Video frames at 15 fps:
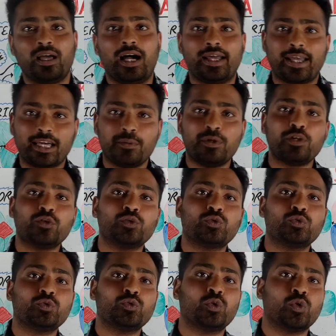I recommend you
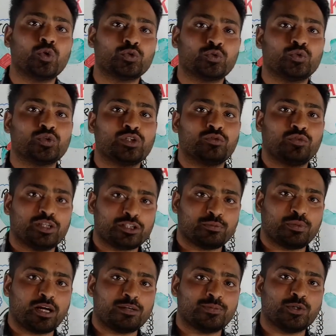to go through the
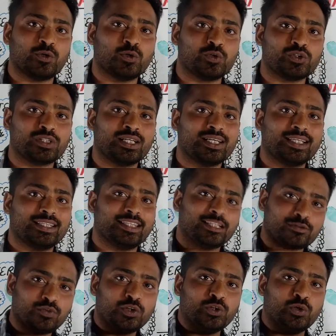first part because
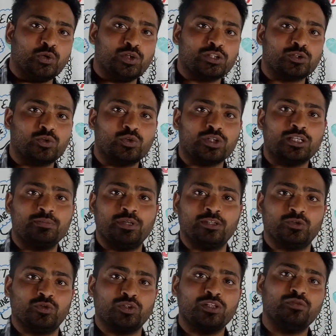this video is totally
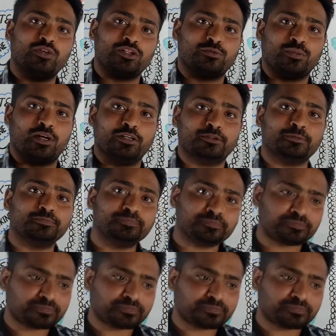based on the first part.